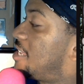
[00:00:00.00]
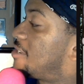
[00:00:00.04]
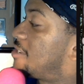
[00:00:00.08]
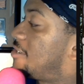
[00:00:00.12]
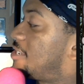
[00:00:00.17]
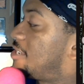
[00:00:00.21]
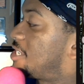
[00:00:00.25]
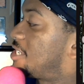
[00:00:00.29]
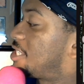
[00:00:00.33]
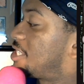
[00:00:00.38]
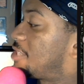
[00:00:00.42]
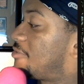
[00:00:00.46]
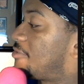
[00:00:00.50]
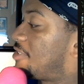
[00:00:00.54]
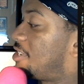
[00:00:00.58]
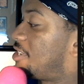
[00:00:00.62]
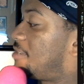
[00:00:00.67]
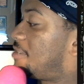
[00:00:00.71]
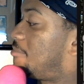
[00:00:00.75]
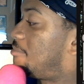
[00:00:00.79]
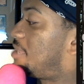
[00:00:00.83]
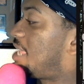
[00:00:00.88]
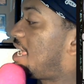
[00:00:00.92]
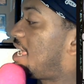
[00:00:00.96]
that costs 3
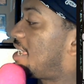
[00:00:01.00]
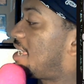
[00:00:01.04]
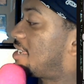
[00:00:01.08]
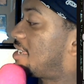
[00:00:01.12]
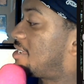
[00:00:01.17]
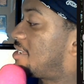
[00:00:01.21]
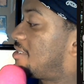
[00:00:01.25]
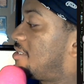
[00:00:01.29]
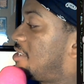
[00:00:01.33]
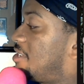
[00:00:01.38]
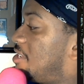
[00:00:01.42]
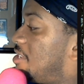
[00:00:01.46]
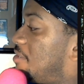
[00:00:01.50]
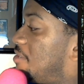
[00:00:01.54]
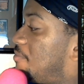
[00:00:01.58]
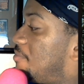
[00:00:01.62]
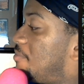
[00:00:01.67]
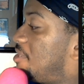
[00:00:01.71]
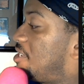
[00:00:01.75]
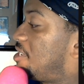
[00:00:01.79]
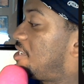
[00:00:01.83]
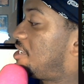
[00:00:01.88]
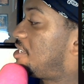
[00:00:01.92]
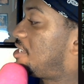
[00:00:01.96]
in the black.
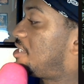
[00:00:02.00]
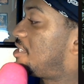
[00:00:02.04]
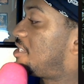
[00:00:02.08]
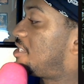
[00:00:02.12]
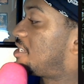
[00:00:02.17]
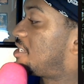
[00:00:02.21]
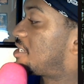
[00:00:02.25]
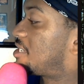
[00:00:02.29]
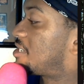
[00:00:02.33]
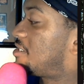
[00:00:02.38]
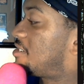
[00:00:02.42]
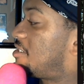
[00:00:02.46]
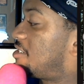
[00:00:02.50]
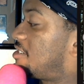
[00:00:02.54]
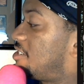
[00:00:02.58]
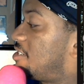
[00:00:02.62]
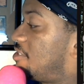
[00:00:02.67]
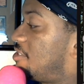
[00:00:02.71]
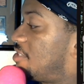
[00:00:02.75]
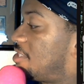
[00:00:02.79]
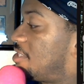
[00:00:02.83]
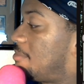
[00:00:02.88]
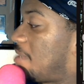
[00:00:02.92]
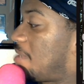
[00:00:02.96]
When this
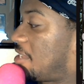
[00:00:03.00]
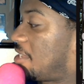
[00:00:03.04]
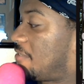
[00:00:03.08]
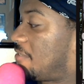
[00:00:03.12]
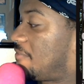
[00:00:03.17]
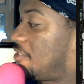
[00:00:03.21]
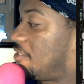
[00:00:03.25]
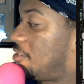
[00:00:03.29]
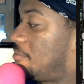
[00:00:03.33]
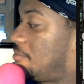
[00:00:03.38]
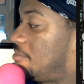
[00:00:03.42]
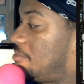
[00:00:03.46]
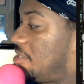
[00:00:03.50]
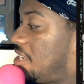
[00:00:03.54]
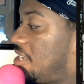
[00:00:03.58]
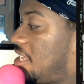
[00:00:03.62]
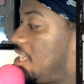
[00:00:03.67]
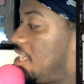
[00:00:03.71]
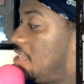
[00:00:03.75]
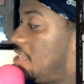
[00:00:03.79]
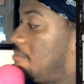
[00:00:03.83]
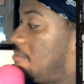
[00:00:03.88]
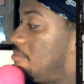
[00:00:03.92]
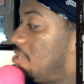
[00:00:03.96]
card enters the battlefield, put
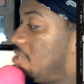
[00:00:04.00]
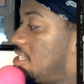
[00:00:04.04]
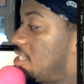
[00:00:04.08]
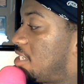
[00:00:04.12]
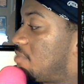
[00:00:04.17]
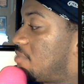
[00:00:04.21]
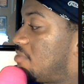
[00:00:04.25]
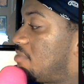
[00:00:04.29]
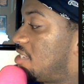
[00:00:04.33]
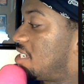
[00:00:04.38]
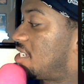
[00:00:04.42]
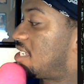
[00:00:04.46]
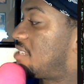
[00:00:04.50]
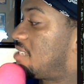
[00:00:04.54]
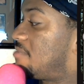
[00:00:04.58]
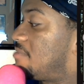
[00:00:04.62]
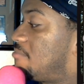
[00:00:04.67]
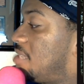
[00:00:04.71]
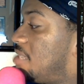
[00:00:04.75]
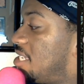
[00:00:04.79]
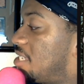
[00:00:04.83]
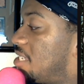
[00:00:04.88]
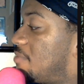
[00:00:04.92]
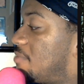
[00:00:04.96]
a
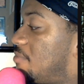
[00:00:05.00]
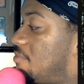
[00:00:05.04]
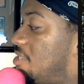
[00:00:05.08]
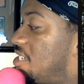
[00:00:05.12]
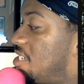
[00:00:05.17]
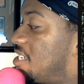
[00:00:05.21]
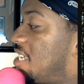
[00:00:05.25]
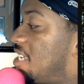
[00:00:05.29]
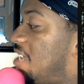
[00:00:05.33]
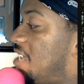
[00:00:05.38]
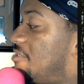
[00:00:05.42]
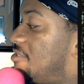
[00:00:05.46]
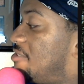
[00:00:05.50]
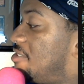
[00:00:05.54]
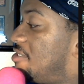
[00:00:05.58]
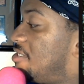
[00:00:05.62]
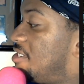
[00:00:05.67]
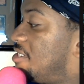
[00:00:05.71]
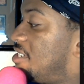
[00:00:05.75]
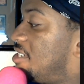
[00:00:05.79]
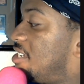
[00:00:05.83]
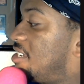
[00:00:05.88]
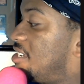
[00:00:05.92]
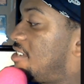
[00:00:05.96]
+1/+1
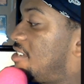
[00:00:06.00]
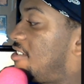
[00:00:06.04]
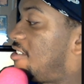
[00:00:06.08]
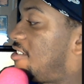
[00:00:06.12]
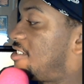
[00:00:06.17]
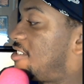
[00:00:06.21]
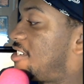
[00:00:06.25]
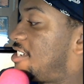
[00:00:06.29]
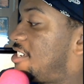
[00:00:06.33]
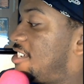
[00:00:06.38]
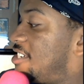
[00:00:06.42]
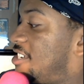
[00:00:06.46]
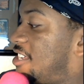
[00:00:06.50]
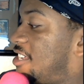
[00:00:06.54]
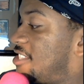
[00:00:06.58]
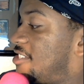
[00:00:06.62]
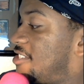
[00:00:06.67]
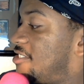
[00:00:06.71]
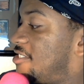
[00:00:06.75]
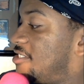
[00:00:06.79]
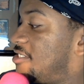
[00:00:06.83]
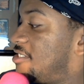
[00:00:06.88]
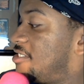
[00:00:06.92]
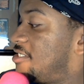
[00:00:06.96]
counter on
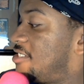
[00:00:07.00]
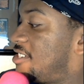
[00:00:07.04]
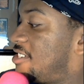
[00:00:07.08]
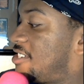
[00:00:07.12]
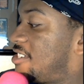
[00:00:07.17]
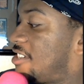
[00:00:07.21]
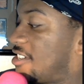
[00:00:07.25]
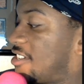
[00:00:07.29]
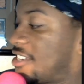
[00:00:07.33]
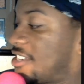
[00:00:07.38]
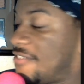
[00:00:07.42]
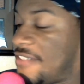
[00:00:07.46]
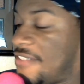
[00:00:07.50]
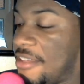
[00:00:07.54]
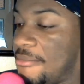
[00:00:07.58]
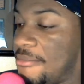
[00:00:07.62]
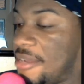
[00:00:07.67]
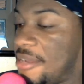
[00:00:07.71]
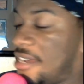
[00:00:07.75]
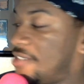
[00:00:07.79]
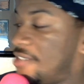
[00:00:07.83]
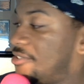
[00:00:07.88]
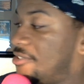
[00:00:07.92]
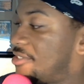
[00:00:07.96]
another target
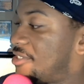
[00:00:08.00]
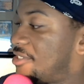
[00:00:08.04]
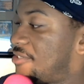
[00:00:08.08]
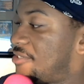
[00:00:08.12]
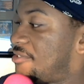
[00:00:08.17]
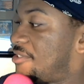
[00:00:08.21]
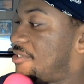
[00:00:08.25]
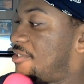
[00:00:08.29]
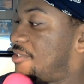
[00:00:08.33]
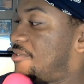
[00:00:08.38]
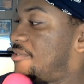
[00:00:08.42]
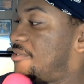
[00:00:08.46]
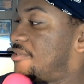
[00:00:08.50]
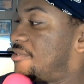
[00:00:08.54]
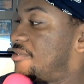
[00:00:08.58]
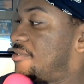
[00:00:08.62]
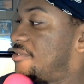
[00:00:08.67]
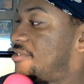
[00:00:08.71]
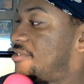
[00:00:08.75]
vampire you control.